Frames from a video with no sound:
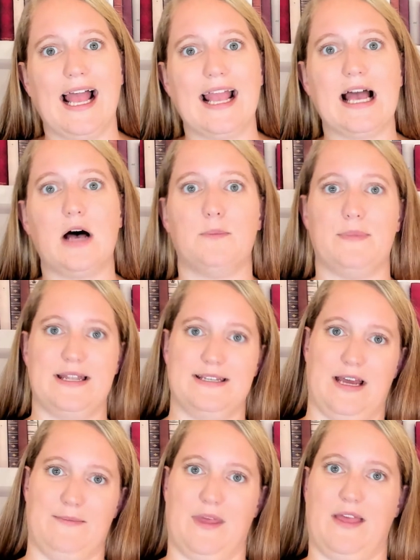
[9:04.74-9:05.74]
out
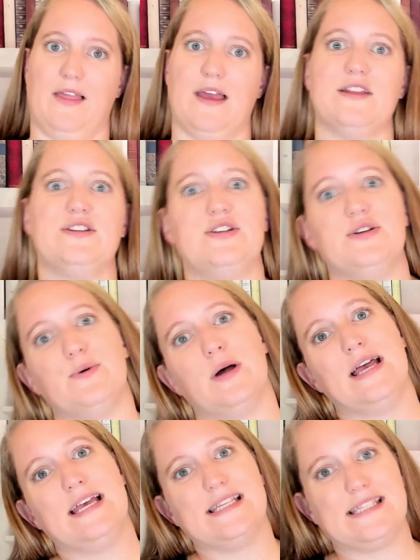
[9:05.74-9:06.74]
bedtime. They like to
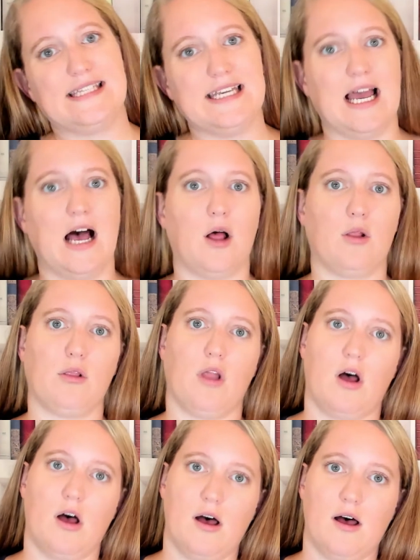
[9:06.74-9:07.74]
see how
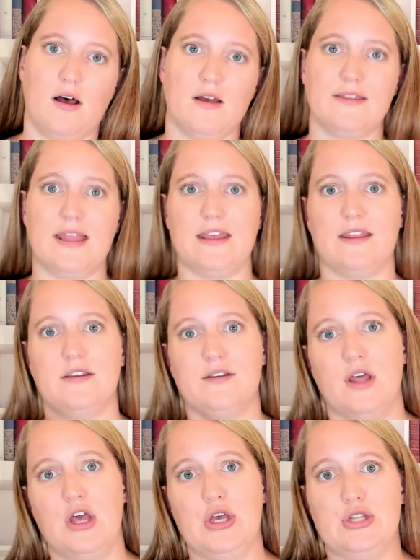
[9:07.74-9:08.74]
long they can
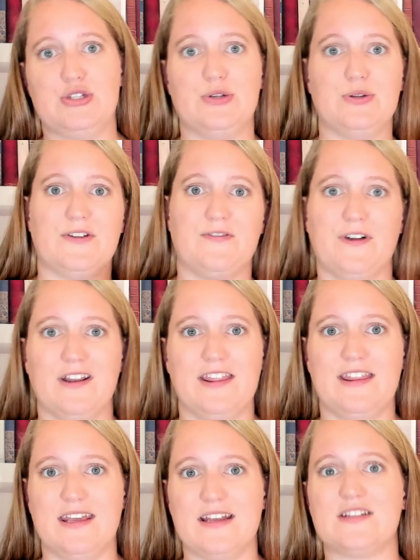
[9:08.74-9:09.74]
do different
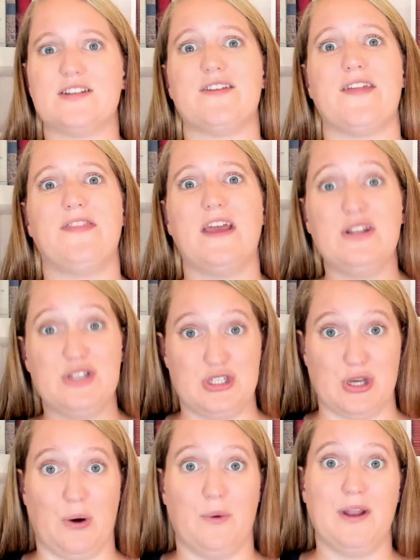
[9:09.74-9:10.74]
things so that they
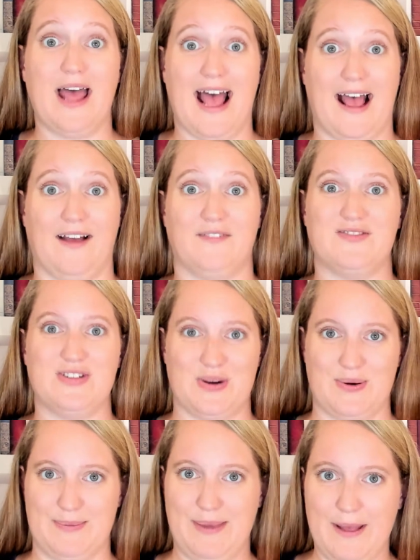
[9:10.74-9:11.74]
don't have to go
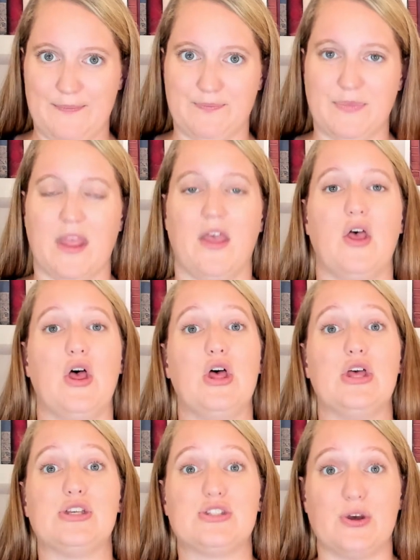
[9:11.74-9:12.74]
to bed.
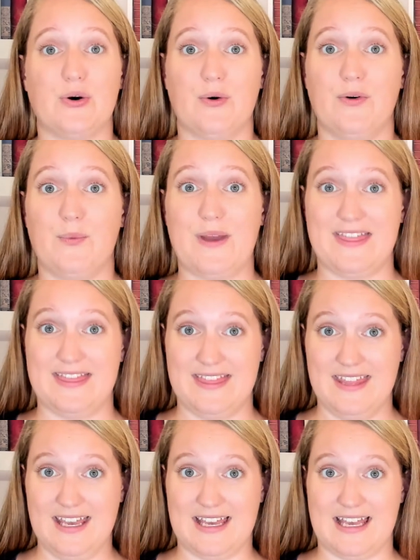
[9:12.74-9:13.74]
So with
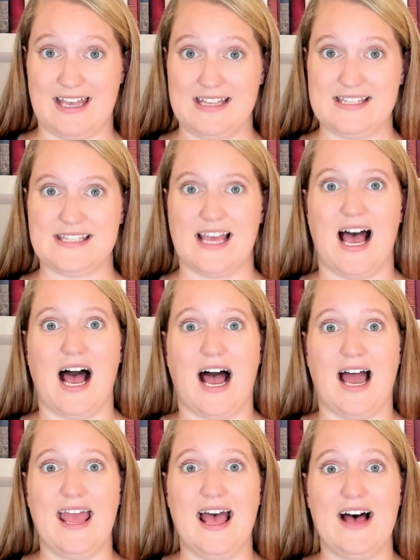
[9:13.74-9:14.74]
this,
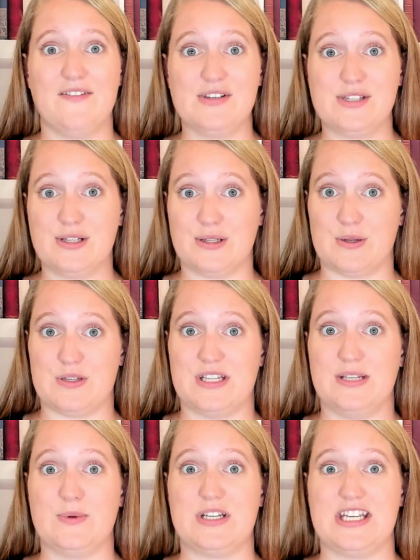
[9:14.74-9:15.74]
I have a
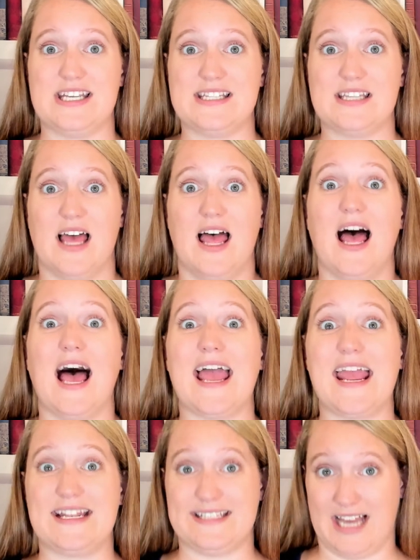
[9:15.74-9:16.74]
solution, which is
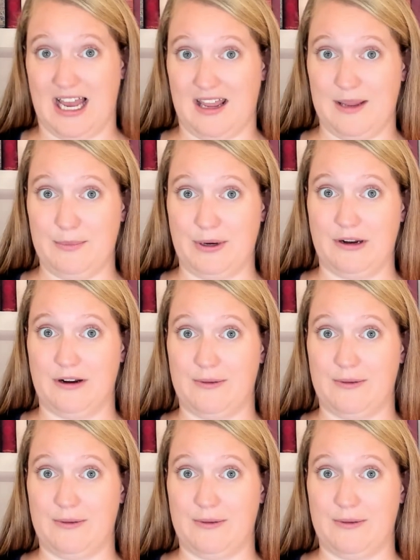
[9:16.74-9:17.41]
a timer.